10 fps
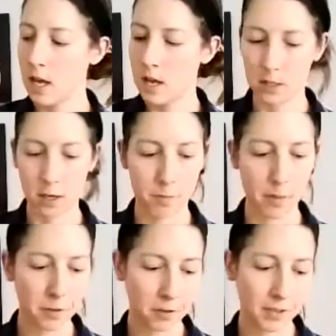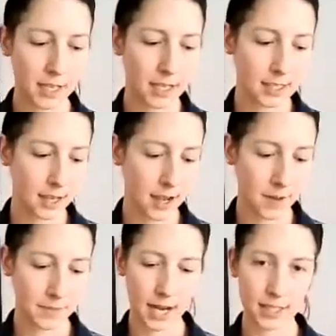So both of these
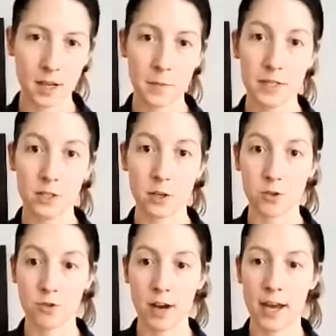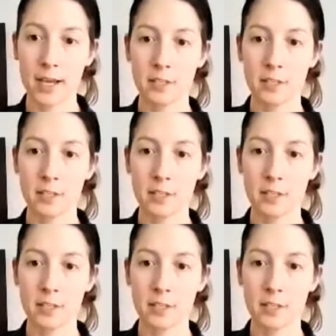tactile bins are dry.